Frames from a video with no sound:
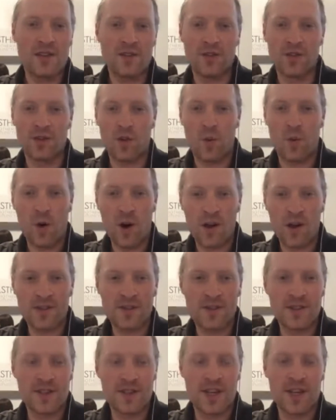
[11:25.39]
the
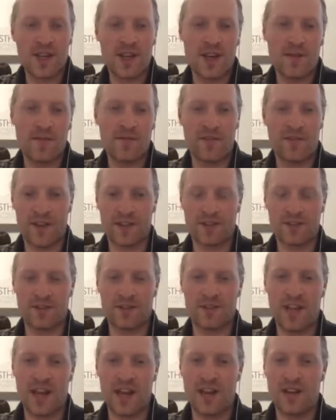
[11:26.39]
quads, and hip
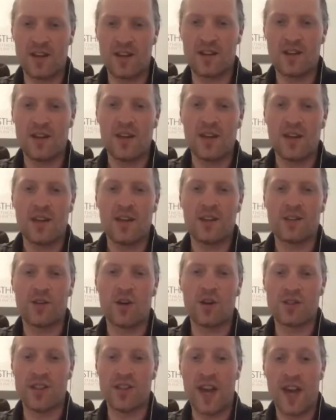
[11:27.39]
flexors tighten and
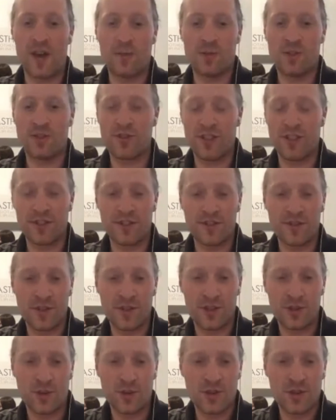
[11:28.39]
cause hamstrings to
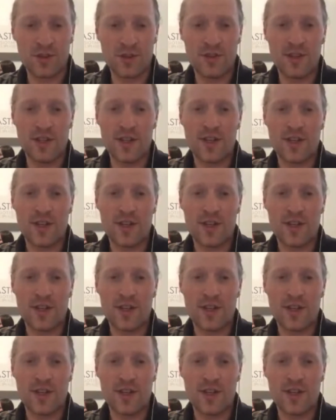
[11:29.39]
shorten.